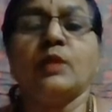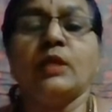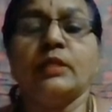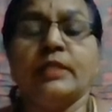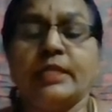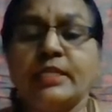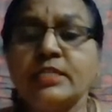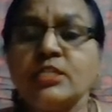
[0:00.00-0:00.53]

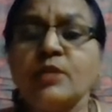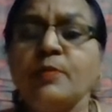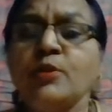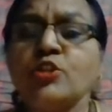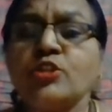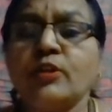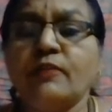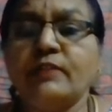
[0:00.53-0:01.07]
the
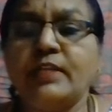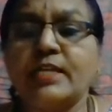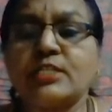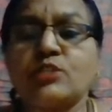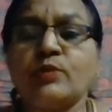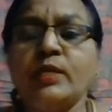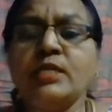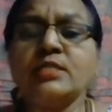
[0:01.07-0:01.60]
distribution of
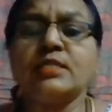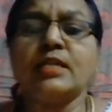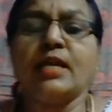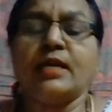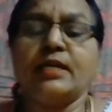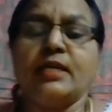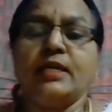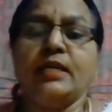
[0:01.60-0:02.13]
industries in
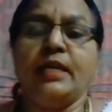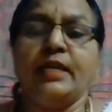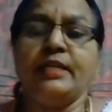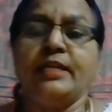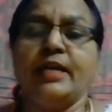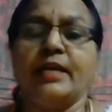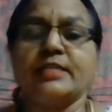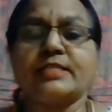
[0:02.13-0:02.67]

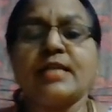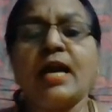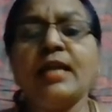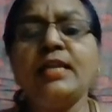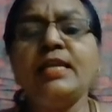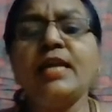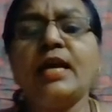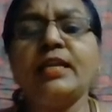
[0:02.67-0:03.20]
India is
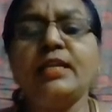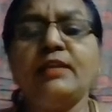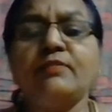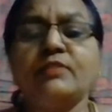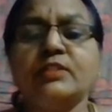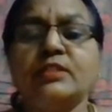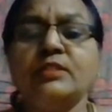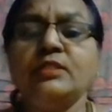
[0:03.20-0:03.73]
highly
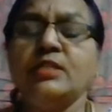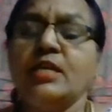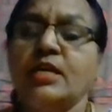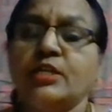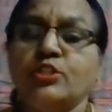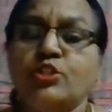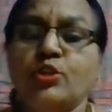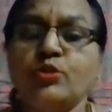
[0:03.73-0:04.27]
uneven
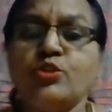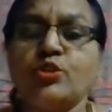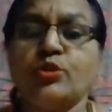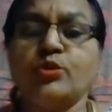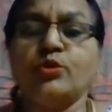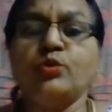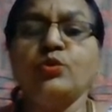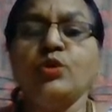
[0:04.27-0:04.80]
due
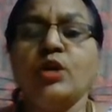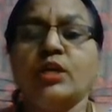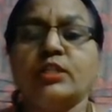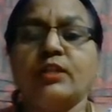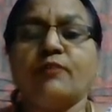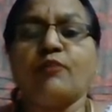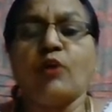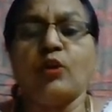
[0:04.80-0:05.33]
to the
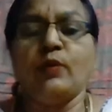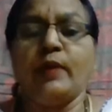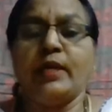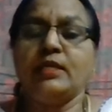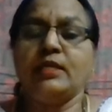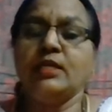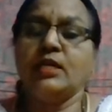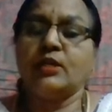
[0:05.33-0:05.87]

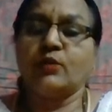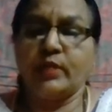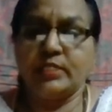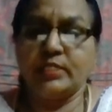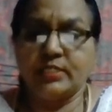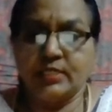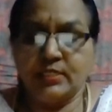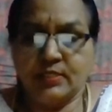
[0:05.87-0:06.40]
following
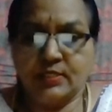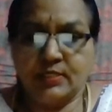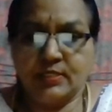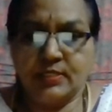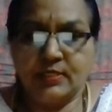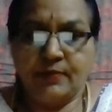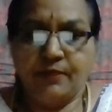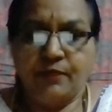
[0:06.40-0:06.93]
reasons.